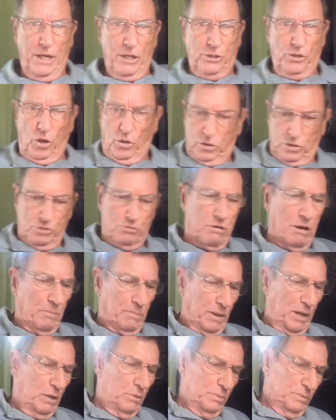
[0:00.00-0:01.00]
Donald
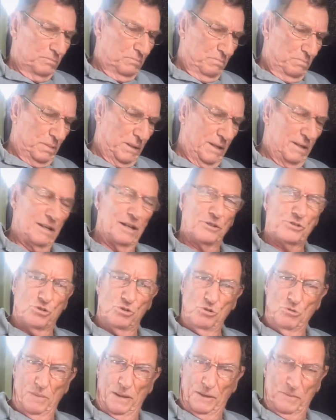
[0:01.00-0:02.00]
Trump, I would be
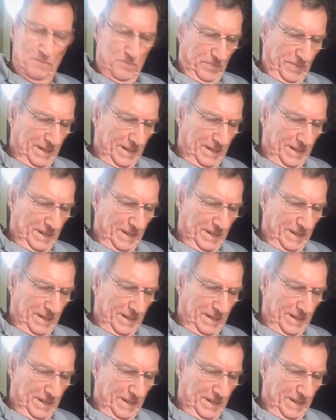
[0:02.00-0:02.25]
assuming.